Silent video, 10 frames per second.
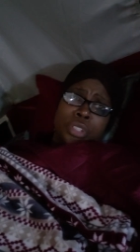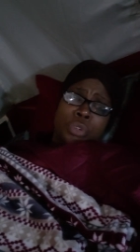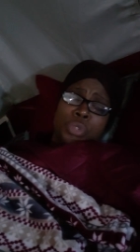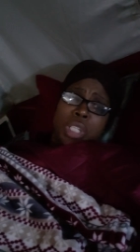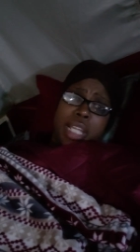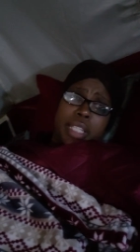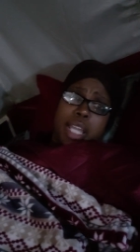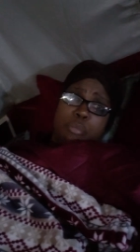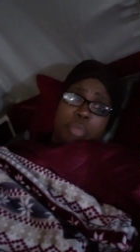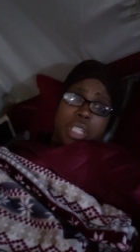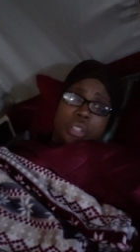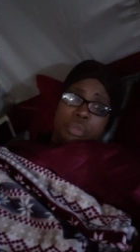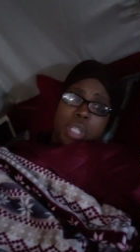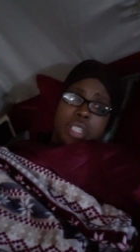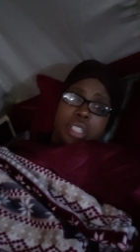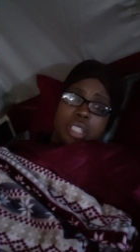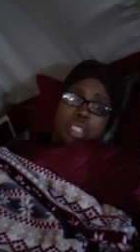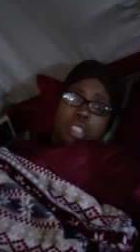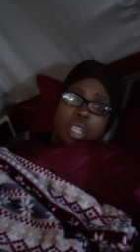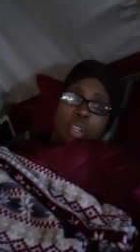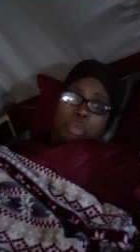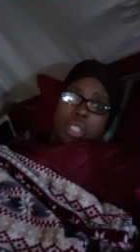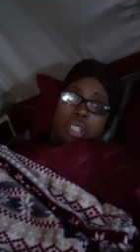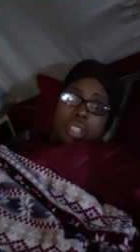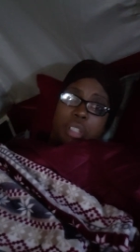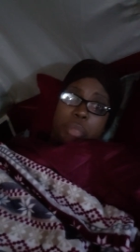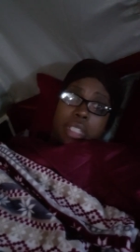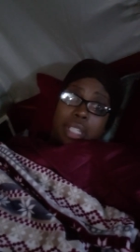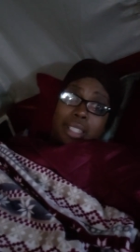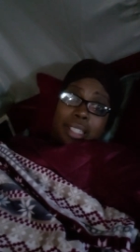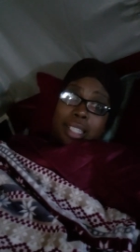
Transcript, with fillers: Don't let that be the reason because let me tell you,